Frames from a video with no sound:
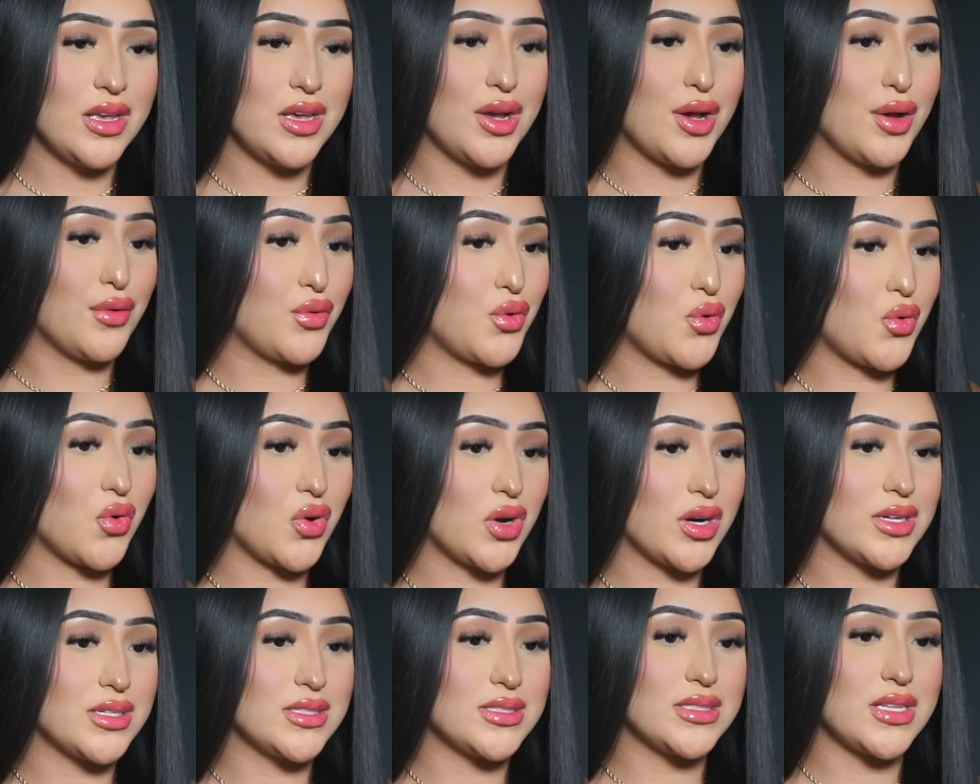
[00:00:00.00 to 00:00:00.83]
Of
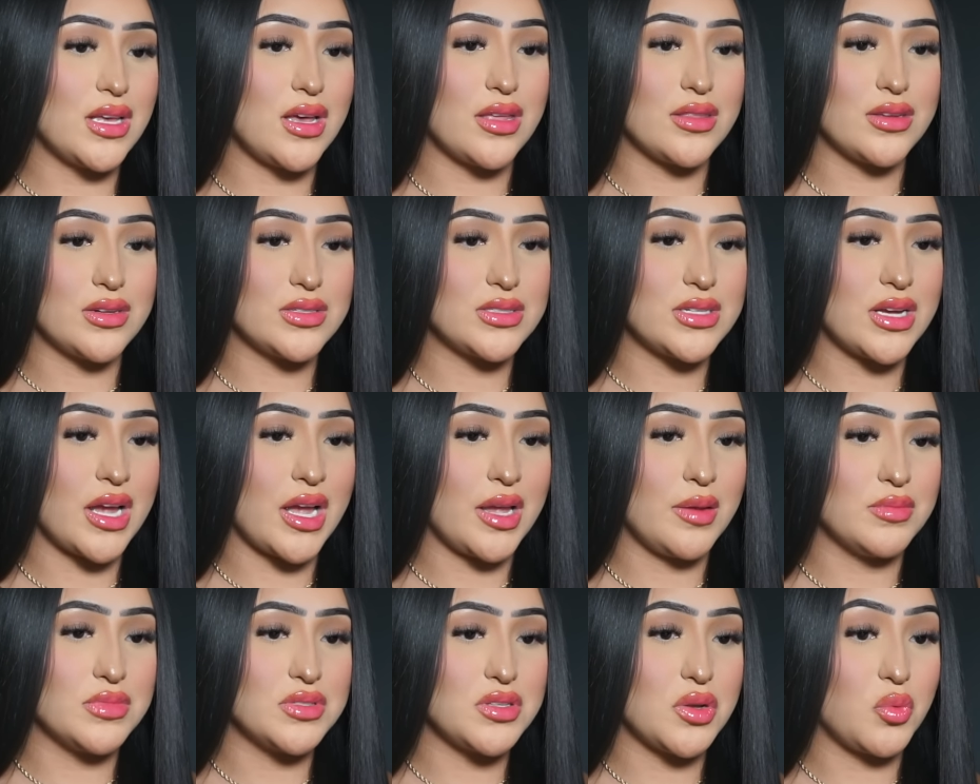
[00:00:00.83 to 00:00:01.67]
course, the other
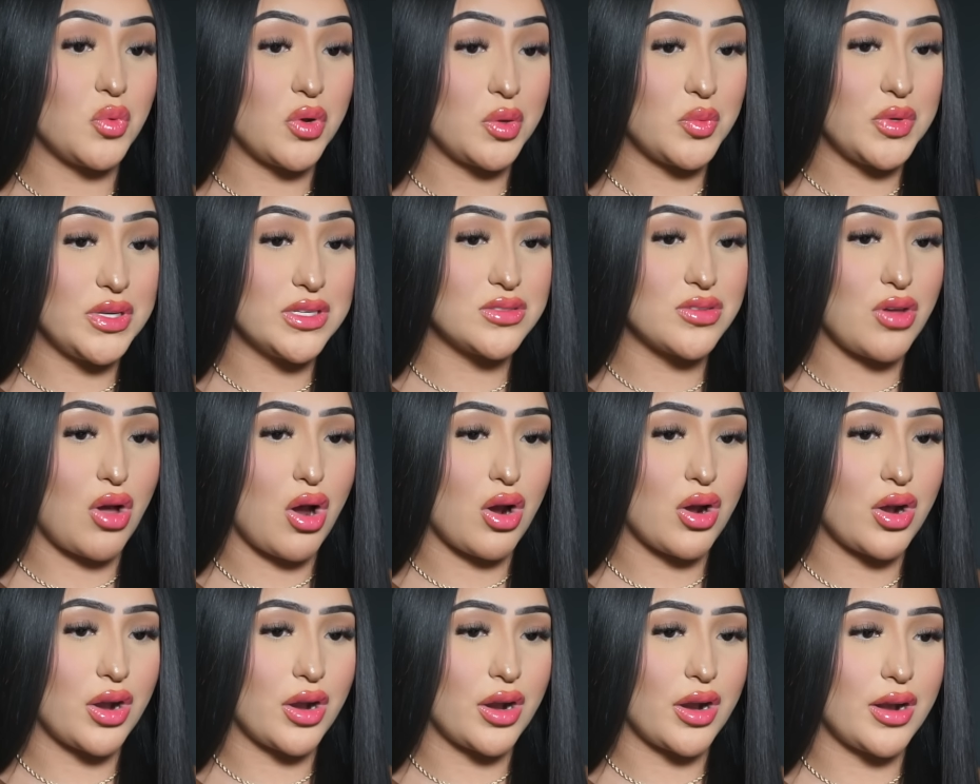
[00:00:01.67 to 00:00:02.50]
times when we saw
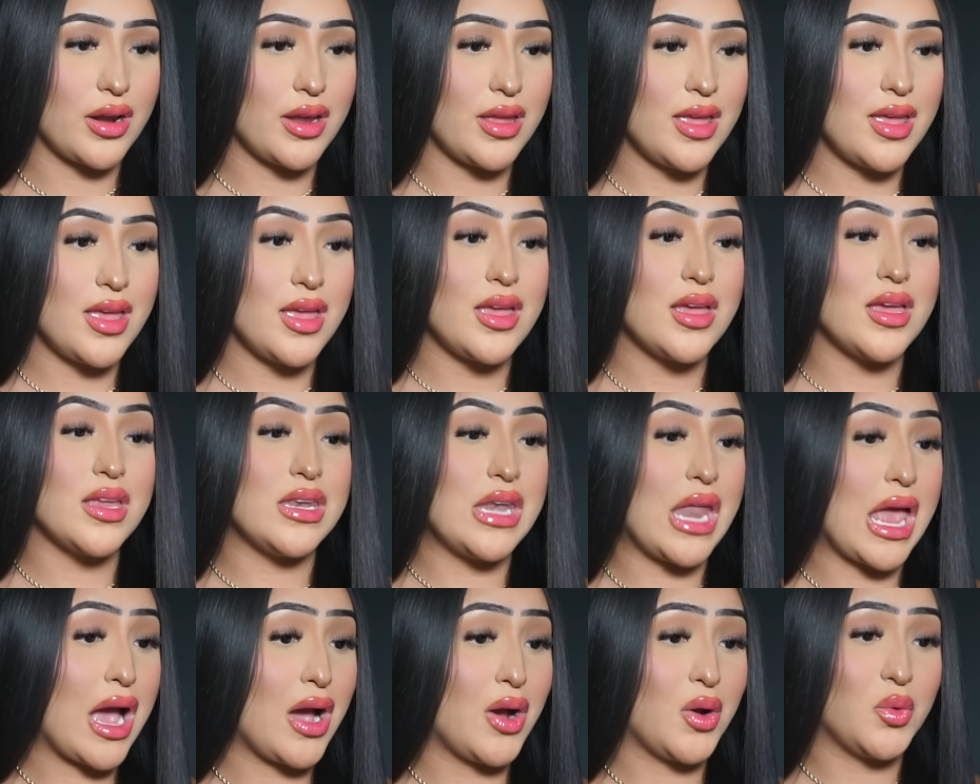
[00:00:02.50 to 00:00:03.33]
her,
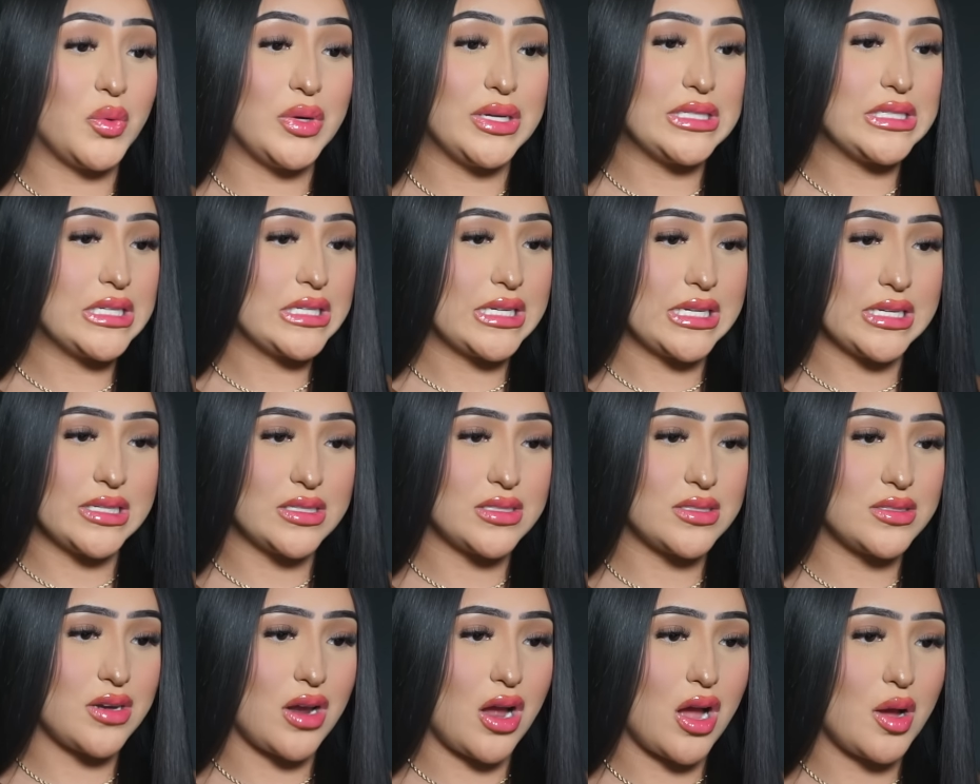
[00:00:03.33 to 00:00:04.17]
now we
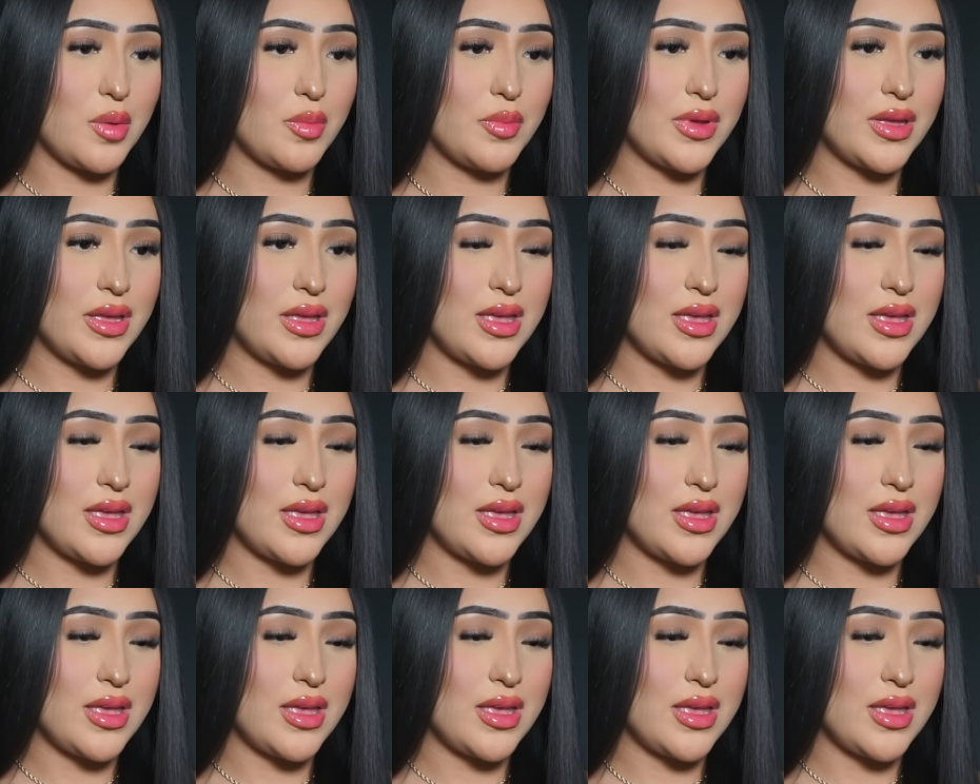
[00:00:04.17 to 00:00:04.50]
didn't stop.